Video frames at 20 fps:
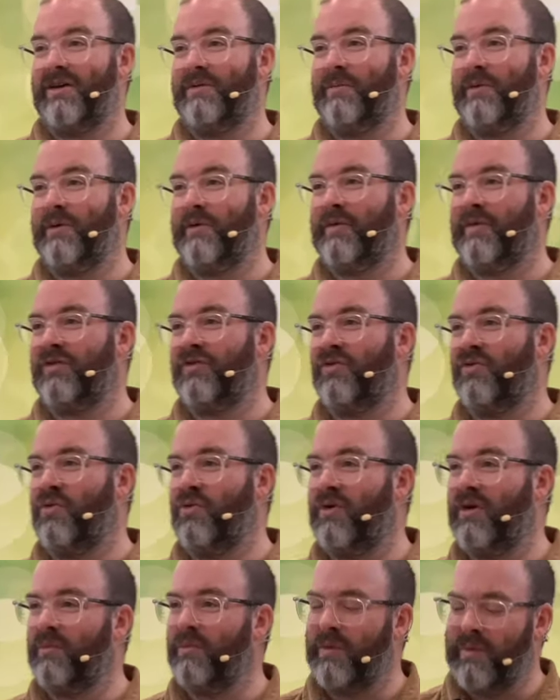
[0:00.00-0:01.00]
a bit of a
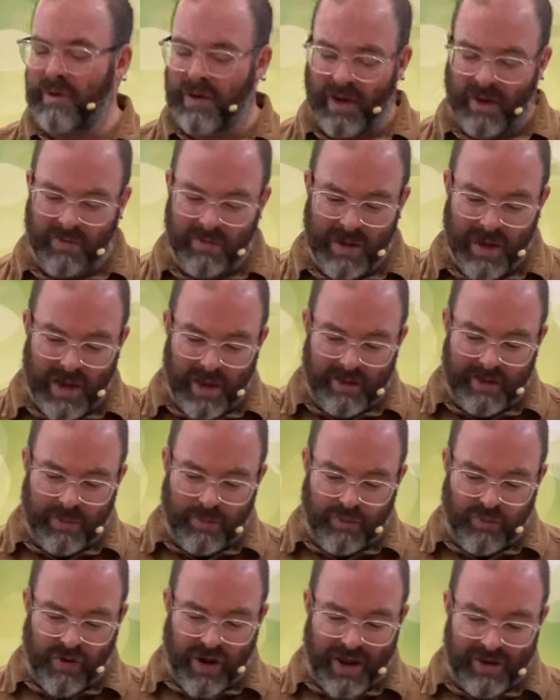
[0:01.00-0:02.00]
chore, and we become
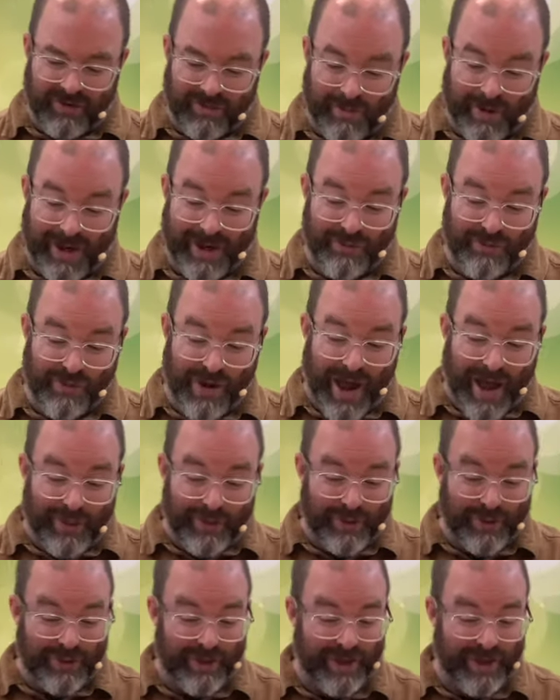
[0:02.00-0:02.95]
depressed by it rather than